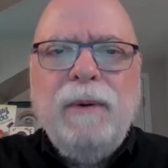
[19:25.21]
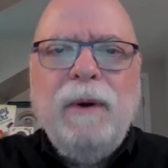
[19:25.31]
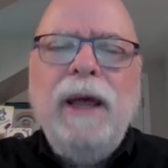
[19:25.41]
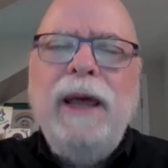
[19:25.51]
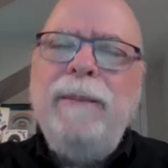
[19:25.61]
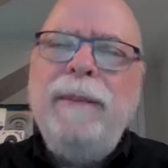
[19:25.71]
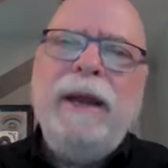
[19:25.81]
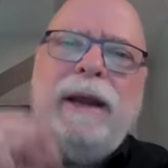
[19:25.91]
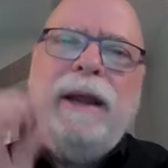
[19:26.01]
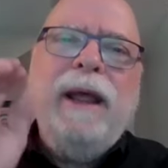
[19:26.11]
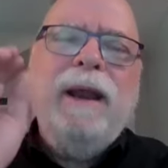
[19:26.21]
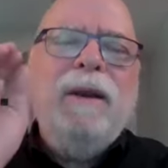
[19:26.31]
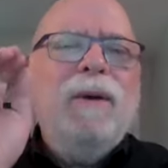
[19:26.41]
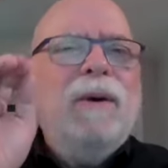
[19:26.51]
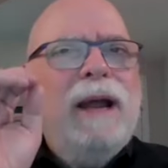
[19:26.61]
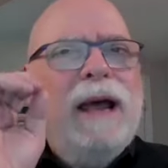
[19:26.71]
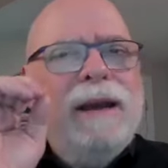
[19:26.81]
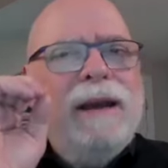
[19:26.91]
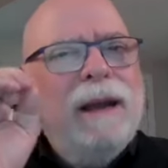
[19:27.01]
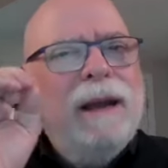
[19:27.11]
Wait a minute now, Lord, I,
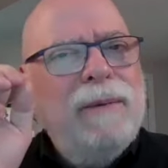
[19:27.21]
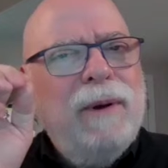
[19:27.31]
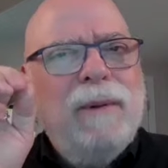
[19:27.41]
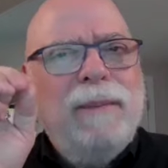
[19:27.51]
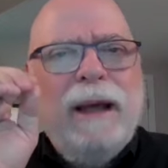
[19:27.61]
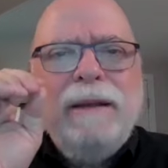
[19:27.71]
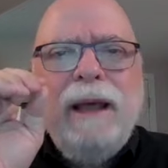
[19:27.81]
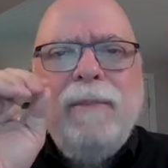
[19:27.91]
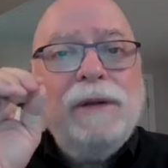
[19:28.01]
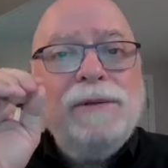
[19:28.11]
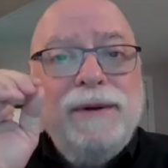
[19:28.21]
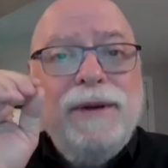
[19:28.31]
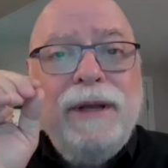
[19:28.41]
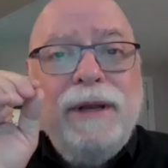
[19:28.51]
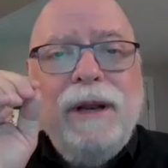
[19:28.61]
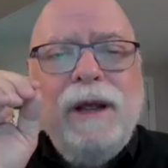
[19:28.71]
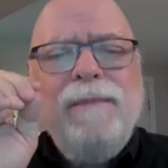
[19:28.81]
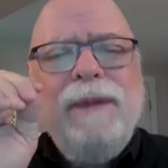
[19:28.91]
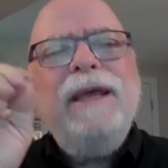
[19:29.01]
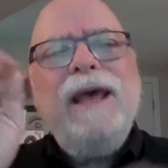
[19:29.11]
I don't know about that. Prosser, do you love
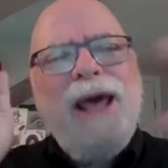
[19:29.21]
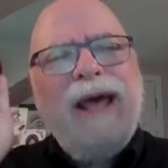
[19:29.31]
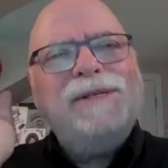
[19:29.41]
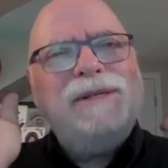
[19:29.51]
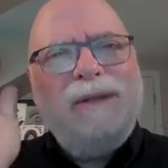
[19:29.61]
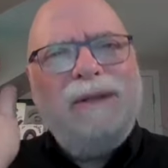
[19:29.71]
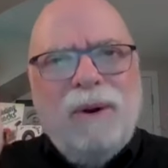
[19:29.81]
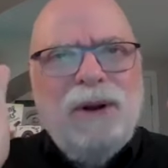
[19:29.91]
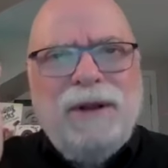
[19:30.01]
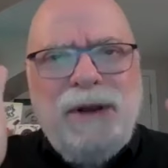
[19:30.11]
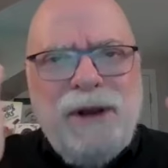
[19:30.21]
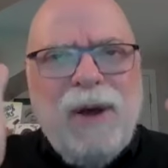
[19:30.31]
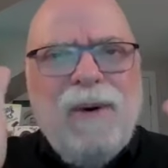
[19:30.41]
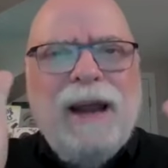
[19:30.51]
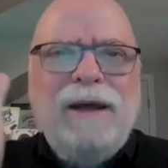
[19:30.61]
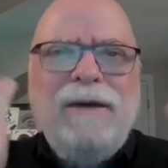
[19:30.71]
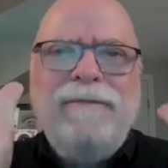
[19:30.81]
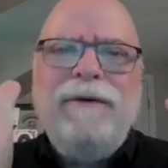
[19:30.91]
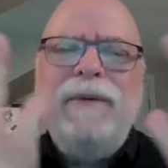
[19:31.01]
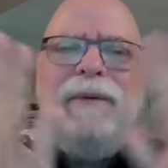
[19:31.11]
me? Yes, Lord, you know I love you.